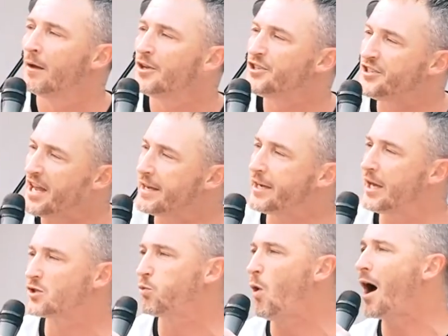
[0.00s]
Seek
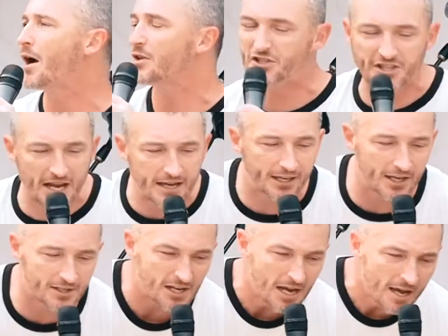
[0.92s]
His Word, seek
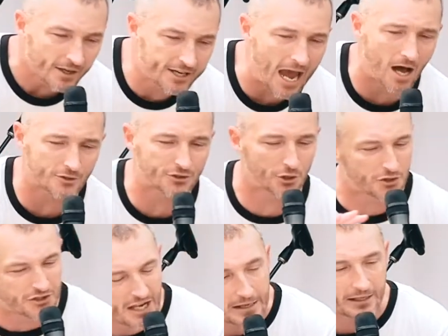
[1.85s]
His counsel,
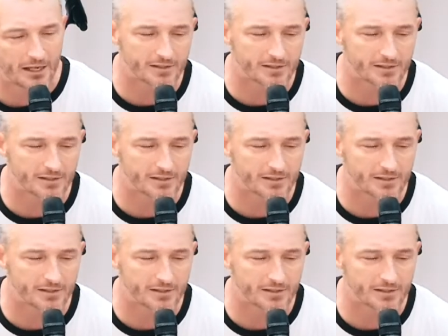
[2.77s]
seek